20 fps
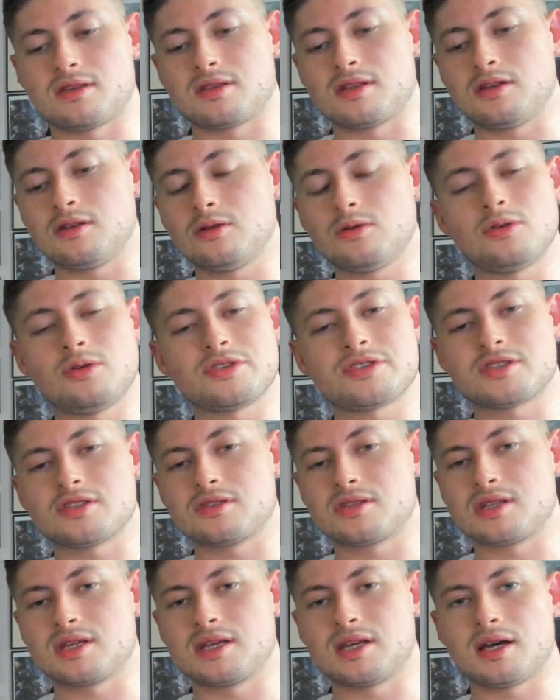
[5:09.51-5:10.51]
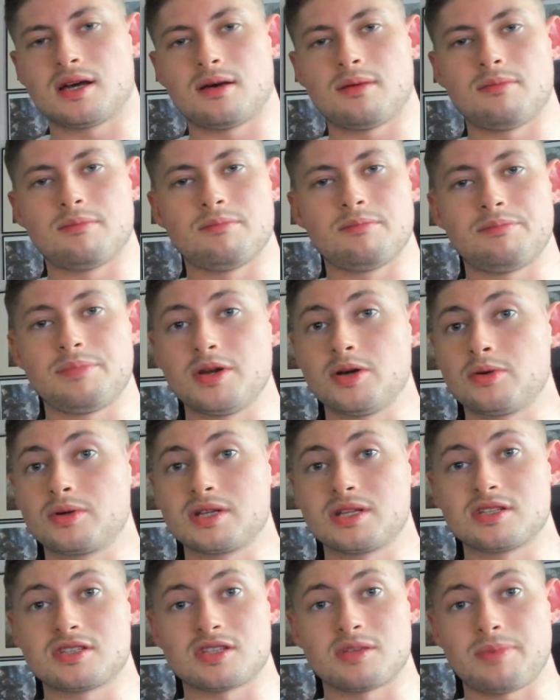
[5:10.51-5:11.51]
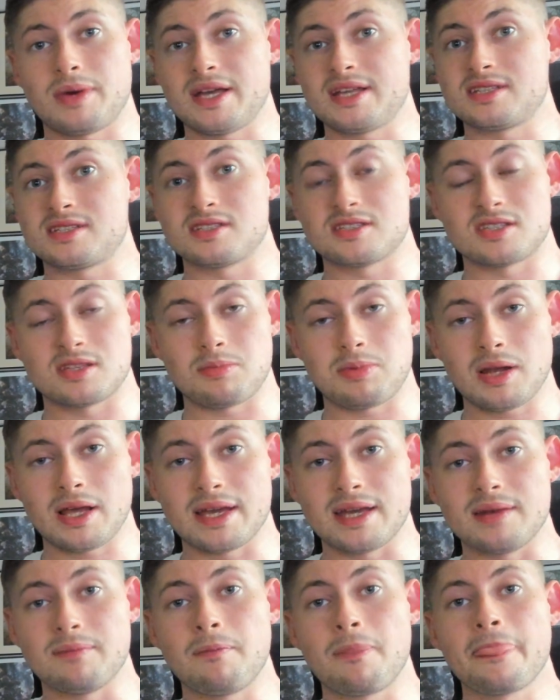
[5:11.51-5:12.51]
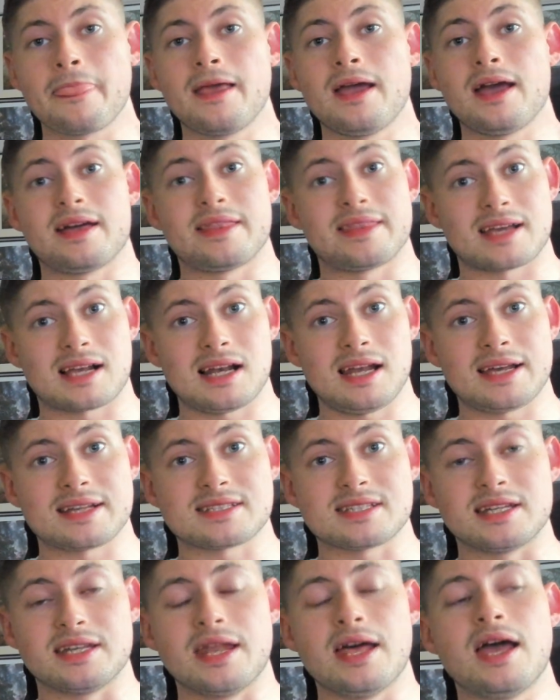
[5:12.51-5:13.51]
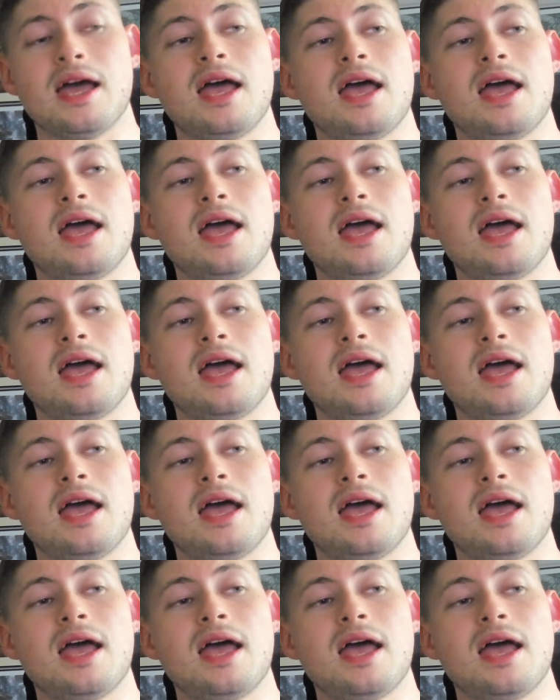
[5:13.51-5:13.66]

the lore to the building to the painting to the playing and the collecting,